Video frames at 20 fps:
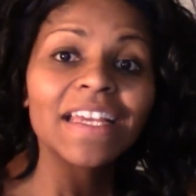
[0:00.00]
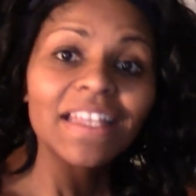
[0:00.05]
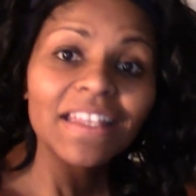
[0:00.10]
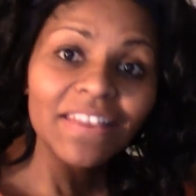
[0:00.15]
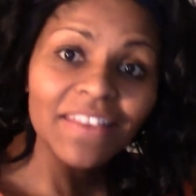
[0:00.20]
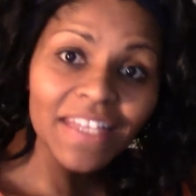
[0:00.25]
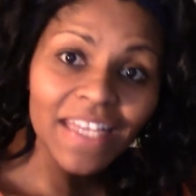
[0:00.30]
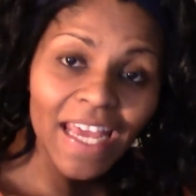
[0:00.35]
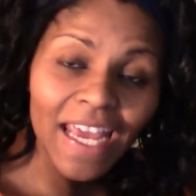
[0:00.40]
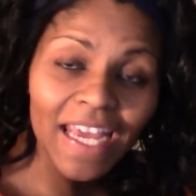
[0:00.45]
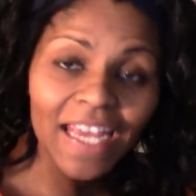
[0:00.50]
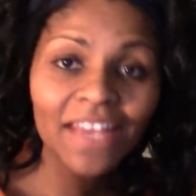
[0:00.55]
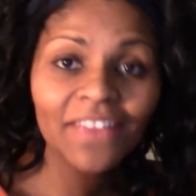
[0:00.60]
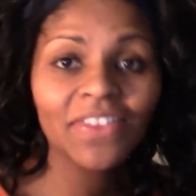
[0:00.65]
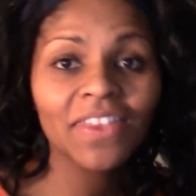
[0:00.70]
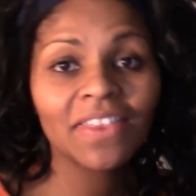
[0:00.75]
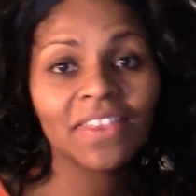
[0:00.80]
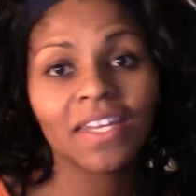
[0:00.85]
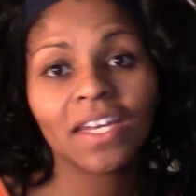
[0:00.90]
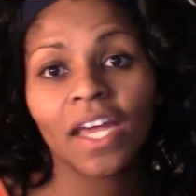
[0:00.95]
The eighth
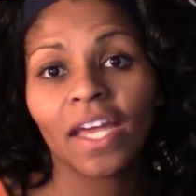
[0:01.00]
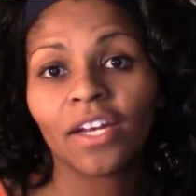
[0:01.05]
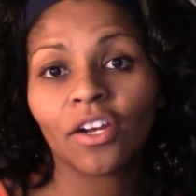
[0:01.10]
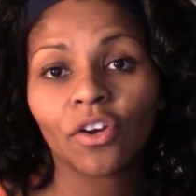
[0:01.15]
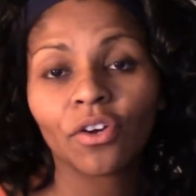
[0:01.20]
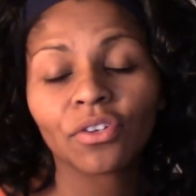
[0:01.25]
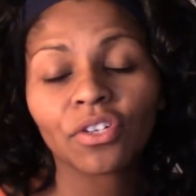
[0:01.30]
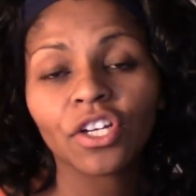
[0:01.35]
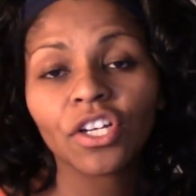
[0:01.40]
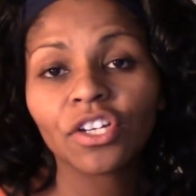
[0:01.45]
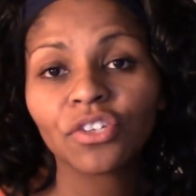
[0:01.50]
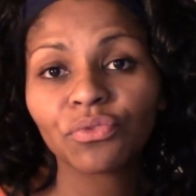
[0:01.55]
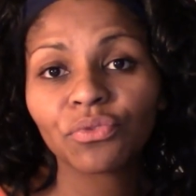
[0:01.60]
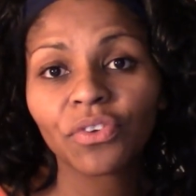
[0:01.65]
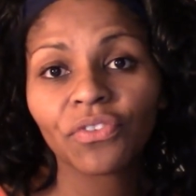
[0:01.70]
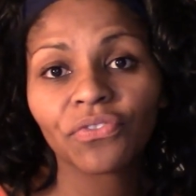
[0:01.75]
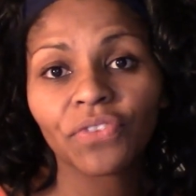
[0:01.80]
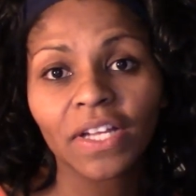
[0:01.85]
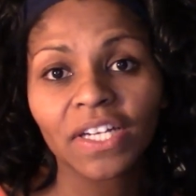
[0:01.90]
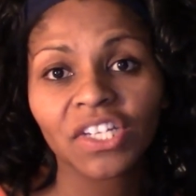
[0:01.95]
and the ninth are good
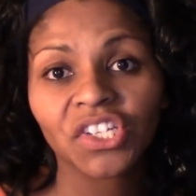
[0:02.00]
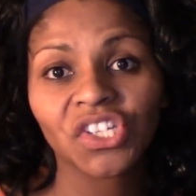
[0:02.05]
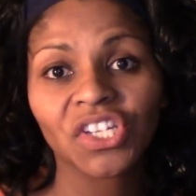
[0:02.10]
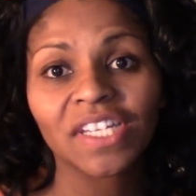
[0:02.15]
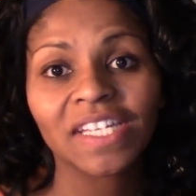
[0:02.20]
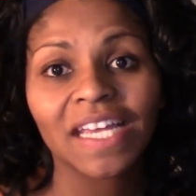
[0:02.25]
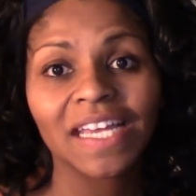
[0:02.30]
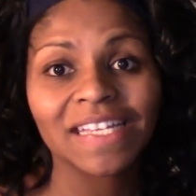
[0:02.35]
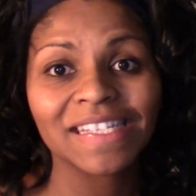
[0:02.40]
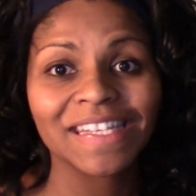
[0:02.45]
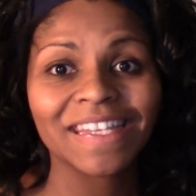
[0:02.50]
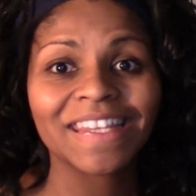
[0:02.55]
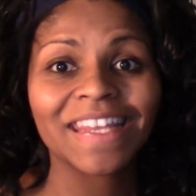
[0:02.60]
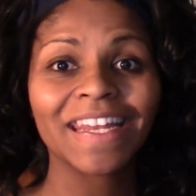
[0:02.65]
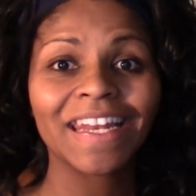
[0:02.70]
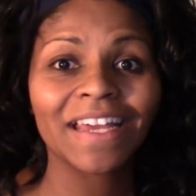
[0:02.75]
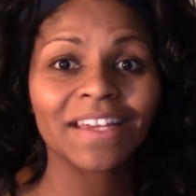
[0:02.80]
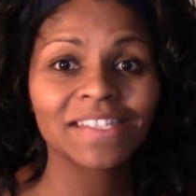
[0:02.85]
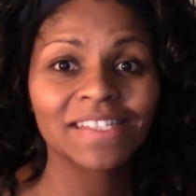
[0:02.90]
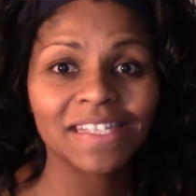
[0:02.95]
reflection days, and then
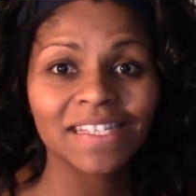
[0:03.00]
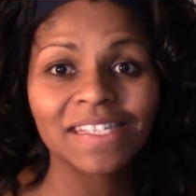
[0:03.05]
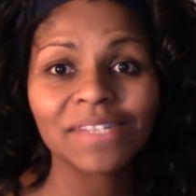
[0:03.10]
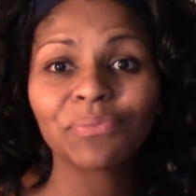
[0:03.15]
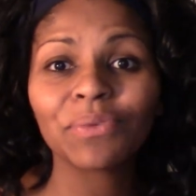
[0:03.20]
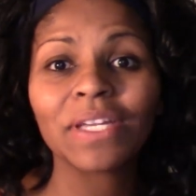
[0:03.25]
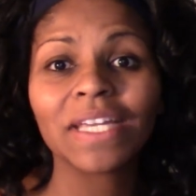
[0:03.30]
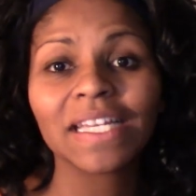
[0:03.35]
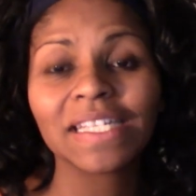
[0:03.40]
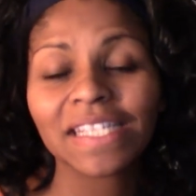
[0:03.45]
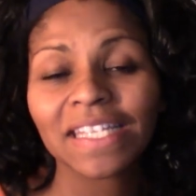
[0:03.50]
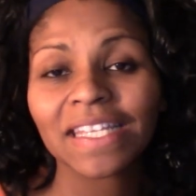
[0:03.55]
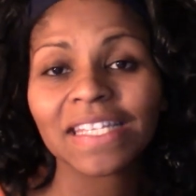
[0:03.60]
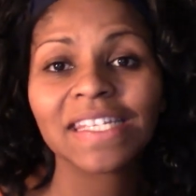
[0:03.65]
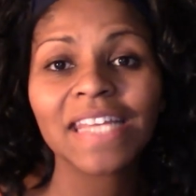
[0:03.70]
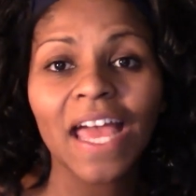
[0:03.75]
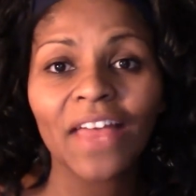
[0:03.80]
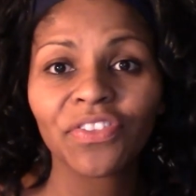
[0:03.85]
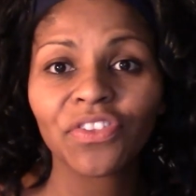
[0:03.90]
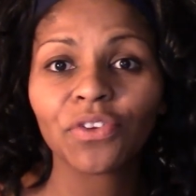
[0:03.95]
as we get to the
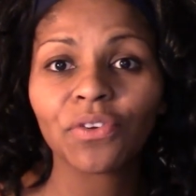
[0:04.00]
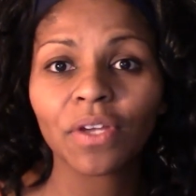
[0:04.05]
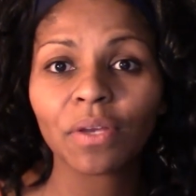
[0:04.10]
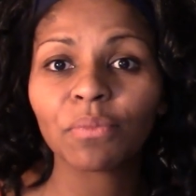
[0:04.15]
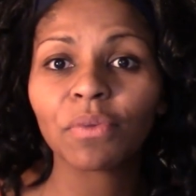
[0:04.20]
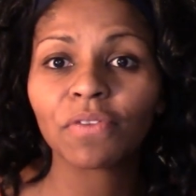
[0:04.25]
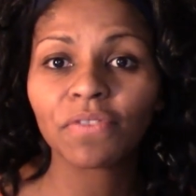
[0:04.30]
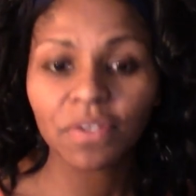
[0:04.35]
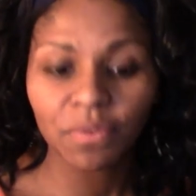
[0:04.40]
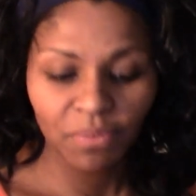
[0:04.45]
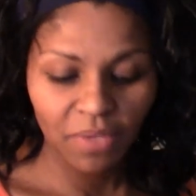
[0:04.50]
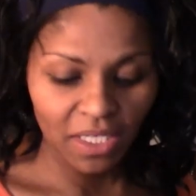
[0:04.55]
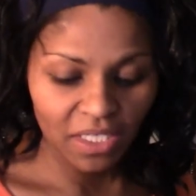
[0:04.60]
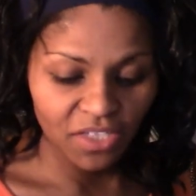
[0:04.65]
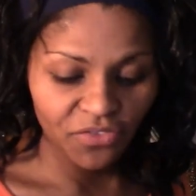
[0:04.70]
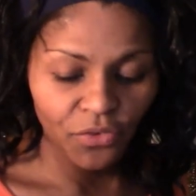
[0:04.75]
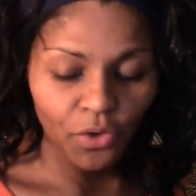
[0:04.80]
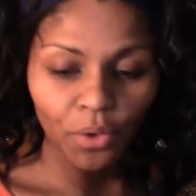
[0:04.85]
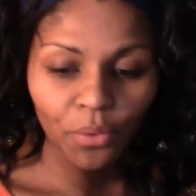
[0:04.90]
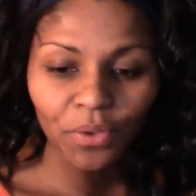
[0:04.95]
tenth, you can move some things
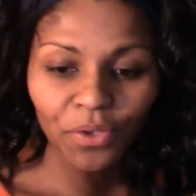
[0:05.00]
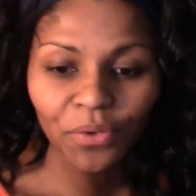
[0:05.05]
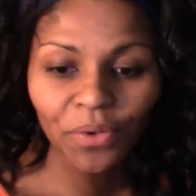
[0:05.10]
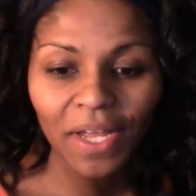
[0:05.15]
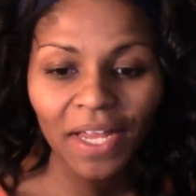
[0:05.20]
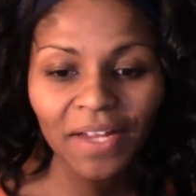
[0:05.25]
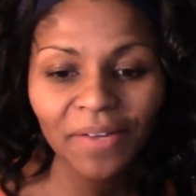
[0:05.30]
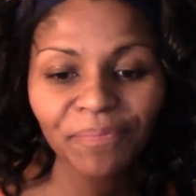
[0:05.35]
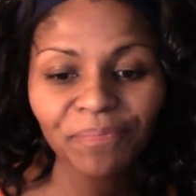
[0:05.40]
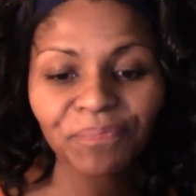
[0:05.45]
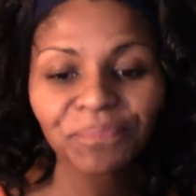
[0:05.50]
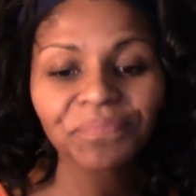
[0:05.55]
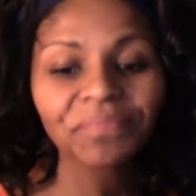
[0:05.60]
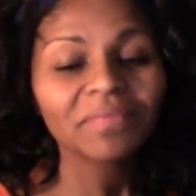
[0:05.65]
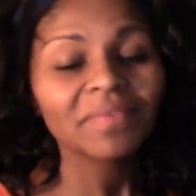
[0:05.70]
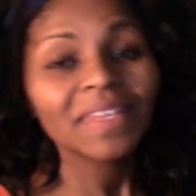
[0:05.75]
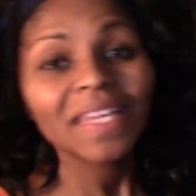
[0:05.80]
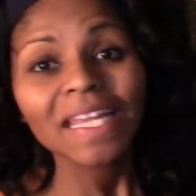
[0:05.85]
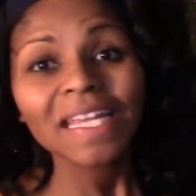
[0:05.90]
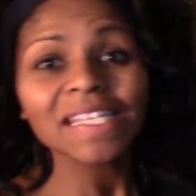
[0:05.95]
forward, okay?
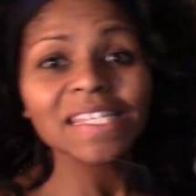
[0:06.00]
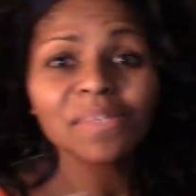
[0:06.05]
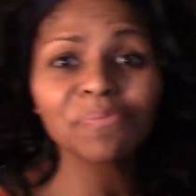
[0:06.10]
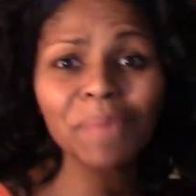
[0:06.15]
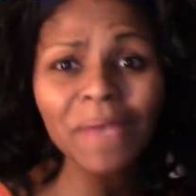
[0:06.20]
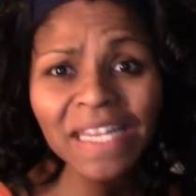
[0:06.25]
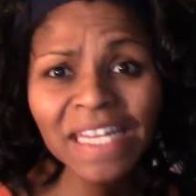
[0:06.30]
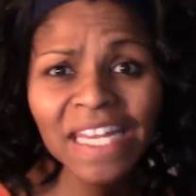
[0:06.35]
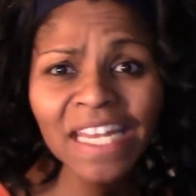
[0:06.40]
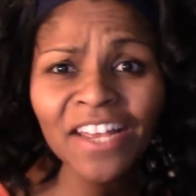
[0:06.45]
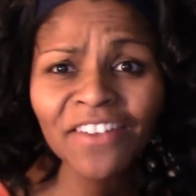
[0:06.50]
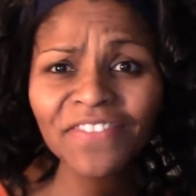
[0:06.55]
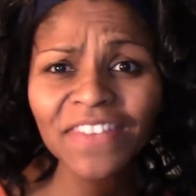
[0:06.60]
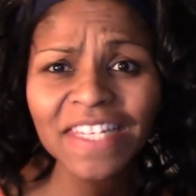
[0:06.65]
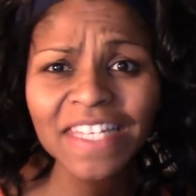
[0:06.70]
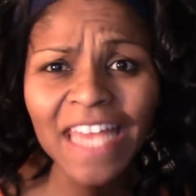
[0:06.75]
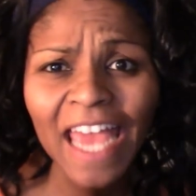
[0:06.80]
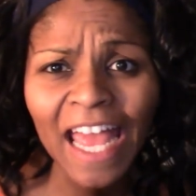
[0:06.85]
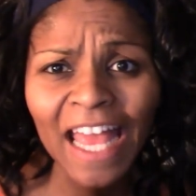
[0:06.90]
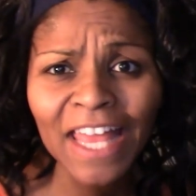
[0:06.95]
Speaking of the
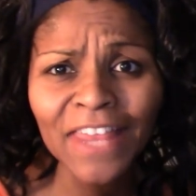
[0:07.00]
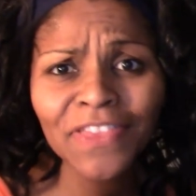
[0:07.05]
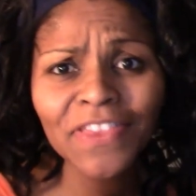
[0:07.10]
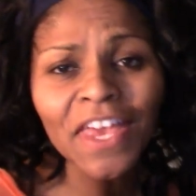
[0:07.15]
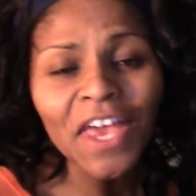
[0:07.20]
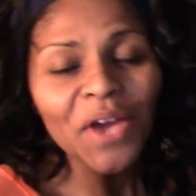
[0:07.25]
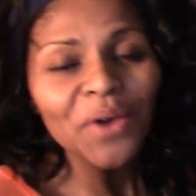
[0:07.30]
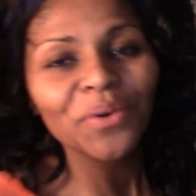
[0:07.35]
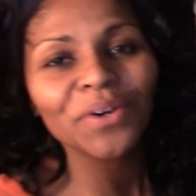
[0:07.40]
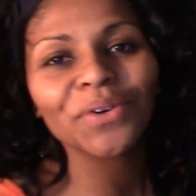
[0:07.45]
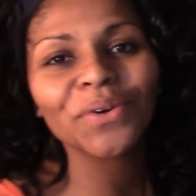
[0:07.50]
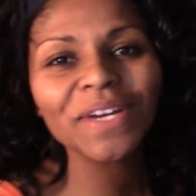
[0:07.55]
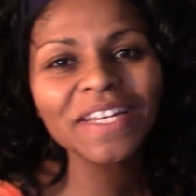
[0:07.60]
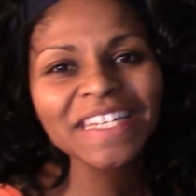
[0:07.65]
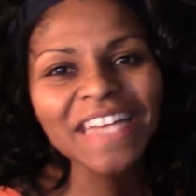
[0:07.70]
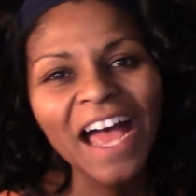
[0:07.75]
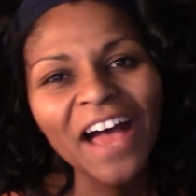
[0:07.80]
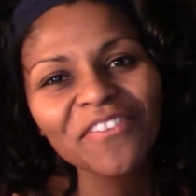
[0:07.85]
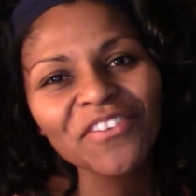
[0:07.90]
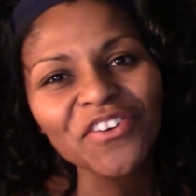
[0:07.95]
tenth, we're going
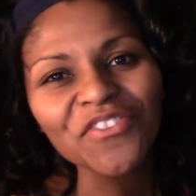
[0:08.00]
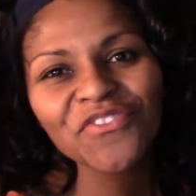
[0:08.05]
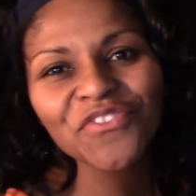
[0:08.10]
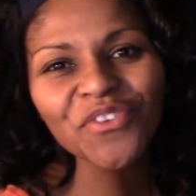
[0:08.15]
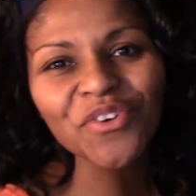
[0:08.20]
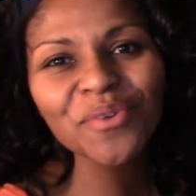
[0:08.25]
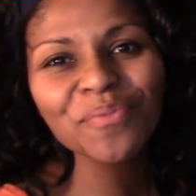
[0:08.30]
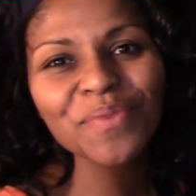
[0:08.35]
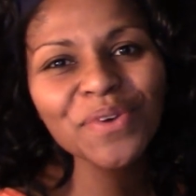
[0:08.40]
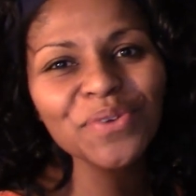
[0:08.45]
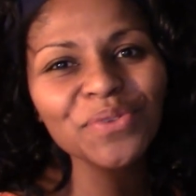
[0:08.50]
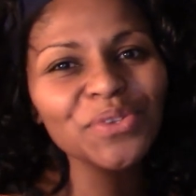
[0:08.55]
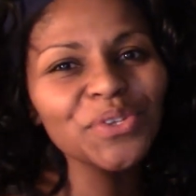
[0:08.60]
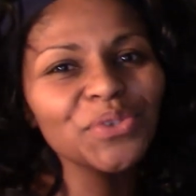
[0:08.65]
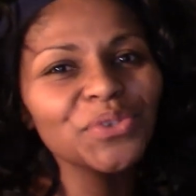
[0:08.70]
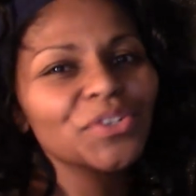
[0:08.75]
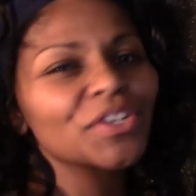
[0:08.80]
to have a full moon lunar